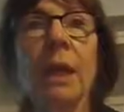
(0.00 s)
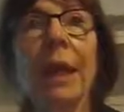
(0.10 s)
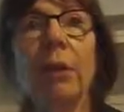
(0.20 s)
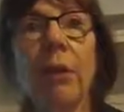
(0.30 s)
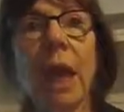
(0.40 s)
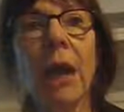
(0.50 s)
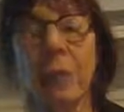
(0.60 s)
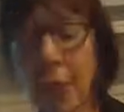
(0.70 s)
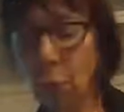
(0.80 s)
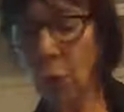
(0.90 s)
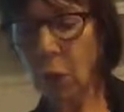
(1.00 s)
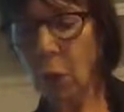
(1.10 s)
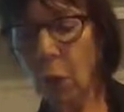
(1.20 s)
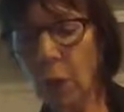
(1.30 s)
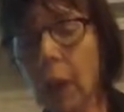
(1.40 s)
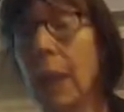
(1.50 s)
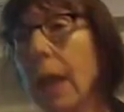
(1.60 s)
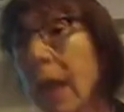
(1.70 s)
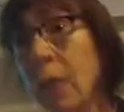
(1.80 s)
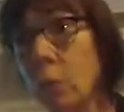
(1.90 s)
carry out that role,
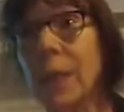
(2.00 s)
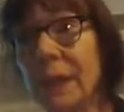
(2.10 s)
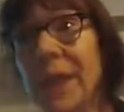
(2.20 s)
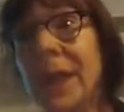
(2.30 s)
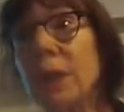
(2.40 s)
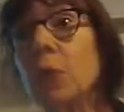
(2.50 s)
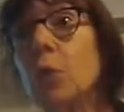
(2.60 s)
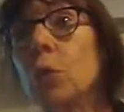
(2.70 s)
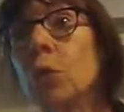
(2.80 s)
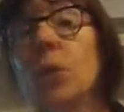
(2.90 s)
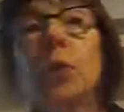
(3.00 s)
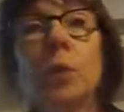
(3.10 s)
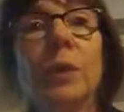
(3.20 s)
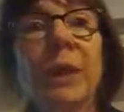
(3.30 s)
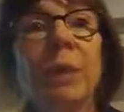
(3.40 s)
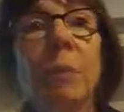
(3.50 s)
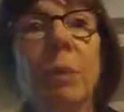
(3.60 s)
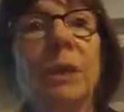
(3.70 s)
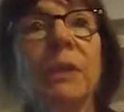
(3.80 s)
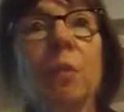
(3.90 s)
and we stand in your shoes as
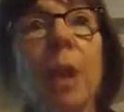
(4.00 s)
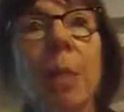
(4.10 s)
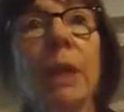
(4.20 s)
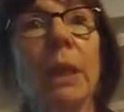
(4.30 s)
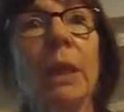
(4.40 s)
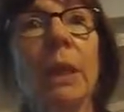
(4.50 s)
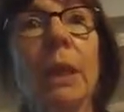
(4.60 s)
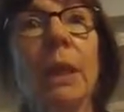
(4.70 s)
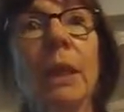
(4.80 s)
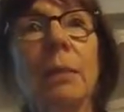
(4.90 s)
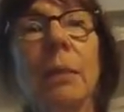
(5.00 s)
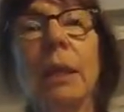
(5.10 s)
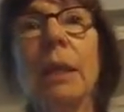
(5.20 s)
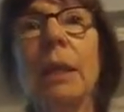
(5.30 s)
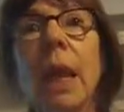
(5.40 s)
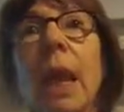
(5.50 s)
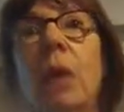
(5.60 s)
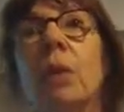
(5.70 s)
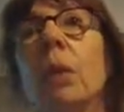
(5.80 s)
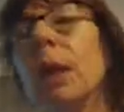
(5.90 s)
members of the public in
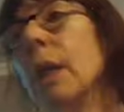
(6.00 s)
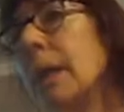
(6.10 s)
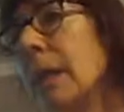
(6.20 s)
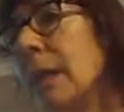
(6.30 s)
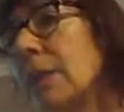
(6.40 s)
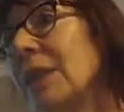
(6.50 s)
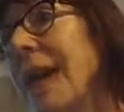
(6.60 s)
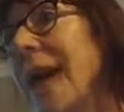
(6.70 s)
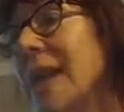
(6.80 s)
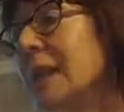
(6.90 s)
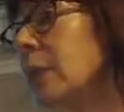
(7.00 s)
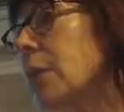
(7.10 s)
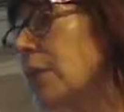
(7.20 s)
our task